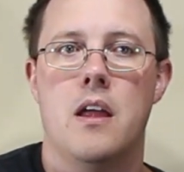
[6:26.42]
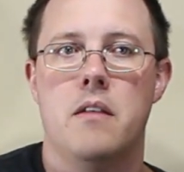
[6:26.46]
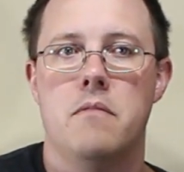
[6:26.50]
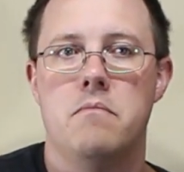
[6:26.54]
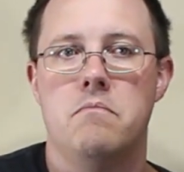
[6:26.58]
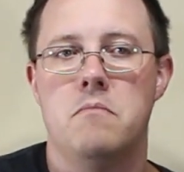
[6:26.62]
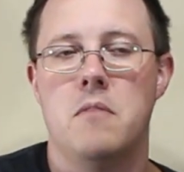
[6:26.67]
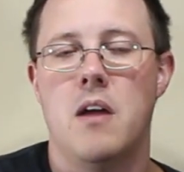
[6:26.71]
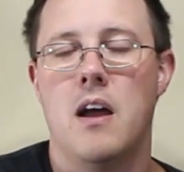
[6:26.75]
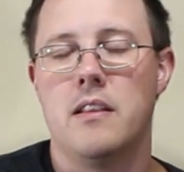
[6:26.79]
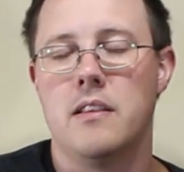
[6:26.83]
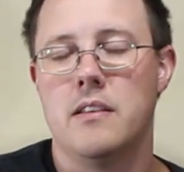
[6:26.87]

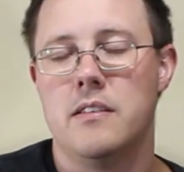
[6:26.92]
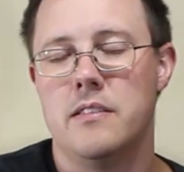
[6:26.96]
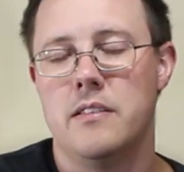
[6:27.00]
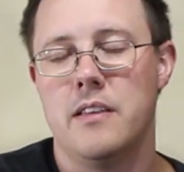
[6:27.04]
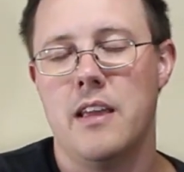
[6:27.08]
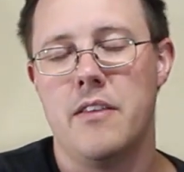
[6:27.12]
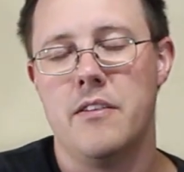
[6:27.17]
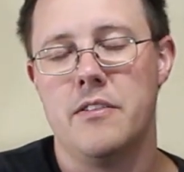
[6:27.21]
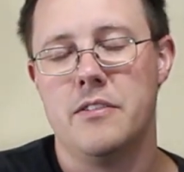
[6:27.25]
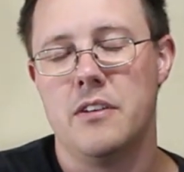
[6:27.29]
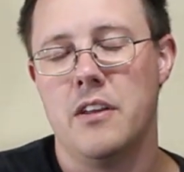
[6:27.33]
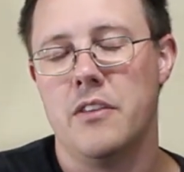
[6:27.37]
not to
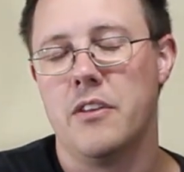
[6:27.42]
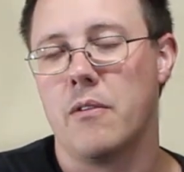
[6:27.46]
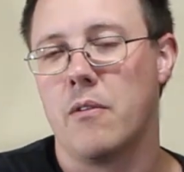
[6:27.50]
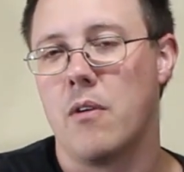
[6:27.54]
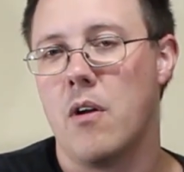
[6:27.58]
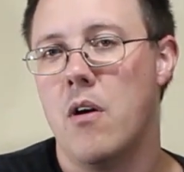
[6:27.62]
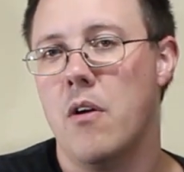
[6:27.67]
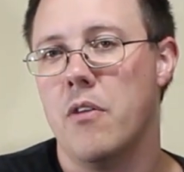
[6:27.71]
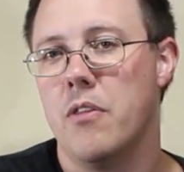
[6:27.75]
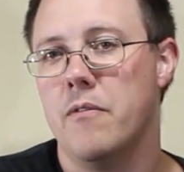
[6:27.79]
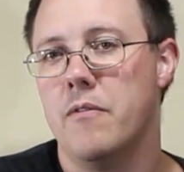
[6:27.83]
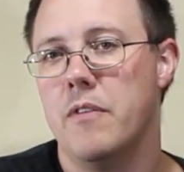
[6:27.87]
say there's nothing
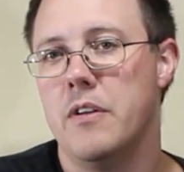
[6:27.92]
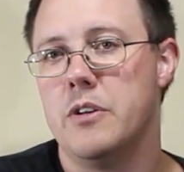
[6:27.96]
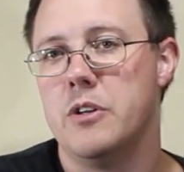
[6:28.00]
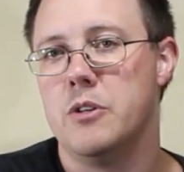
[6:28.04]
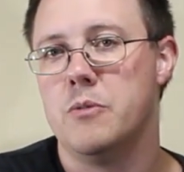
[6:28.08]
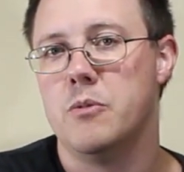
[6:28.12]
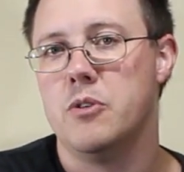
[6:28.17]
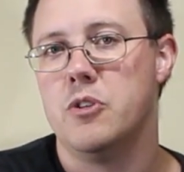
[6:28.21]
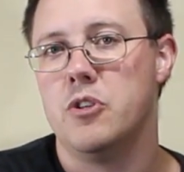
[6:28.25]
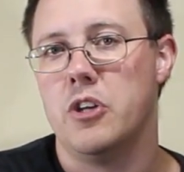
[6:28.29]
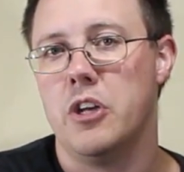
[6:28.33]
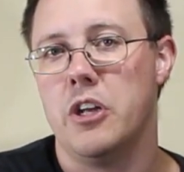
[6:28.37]
wrong with a
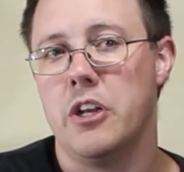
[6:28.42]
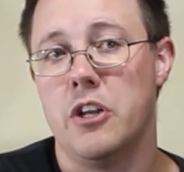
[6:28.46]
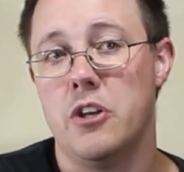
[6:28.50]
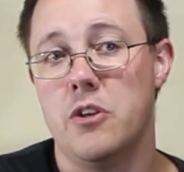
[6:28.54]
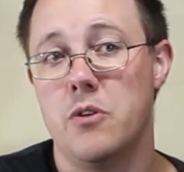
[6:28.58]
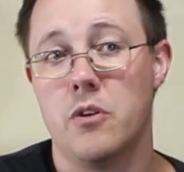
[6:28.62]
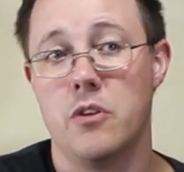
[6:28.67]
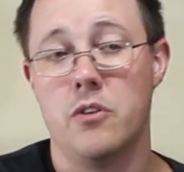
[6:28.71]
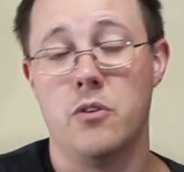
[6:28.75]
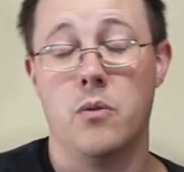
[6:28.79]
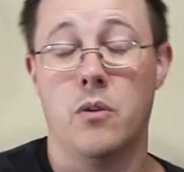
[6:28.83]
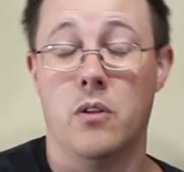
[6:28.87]
vintage machine, and
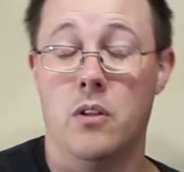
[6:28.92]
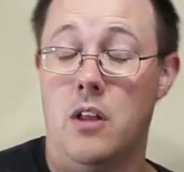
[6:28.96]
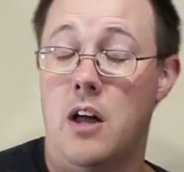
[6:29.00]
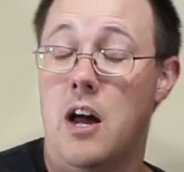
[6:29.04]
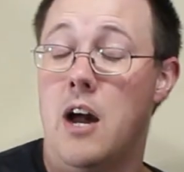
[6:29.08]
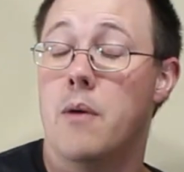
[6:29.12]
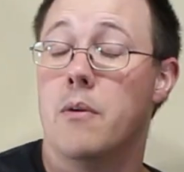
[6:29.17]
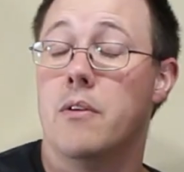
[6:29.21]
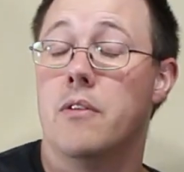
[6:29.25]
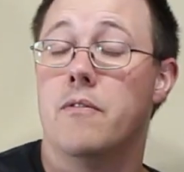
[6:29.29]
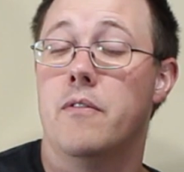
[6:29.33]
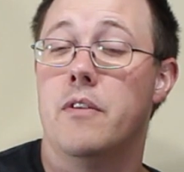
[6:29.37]
you can do a
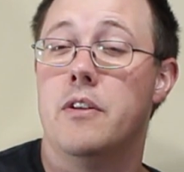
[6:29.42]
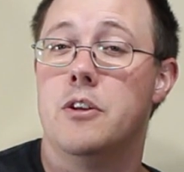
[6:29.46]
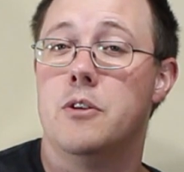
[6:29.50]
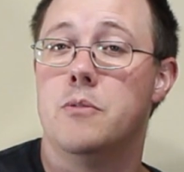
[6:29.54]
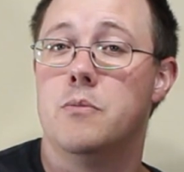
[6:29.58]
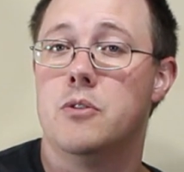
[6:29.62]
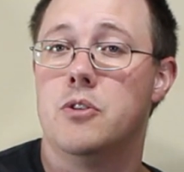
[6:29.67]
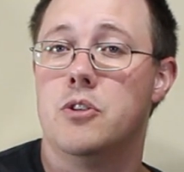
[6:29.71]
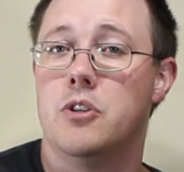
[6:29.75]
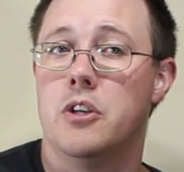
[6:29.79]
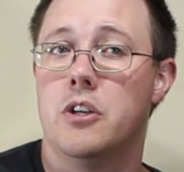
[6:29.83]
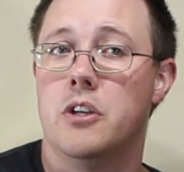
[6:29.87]
lot with a vintage
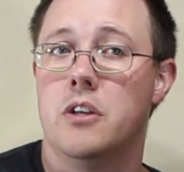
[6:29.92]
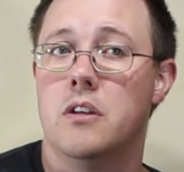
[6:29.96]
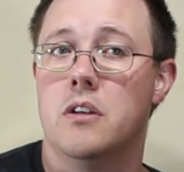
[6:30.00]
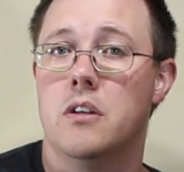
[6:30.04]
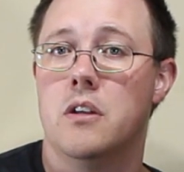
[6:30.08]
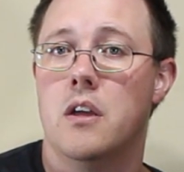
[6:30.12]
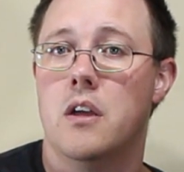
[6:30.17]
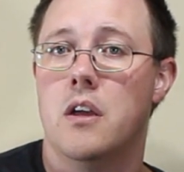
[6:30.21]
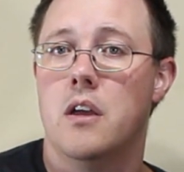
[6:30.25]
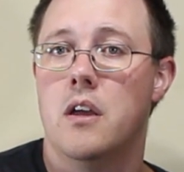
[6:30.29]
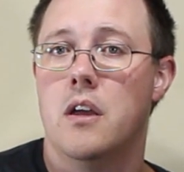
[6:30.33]
machine,